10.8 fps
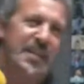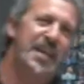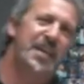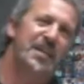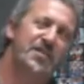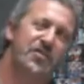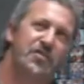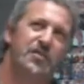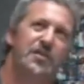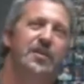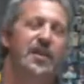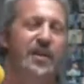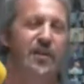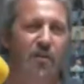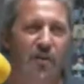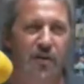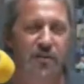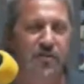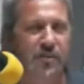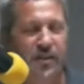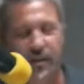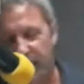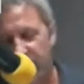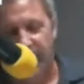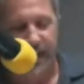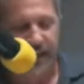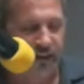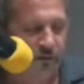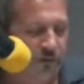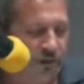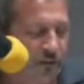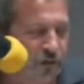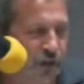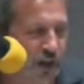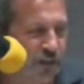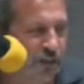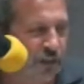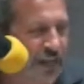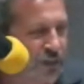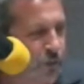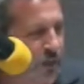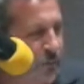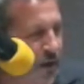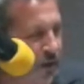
AKs, ARs. And I was talking to you last week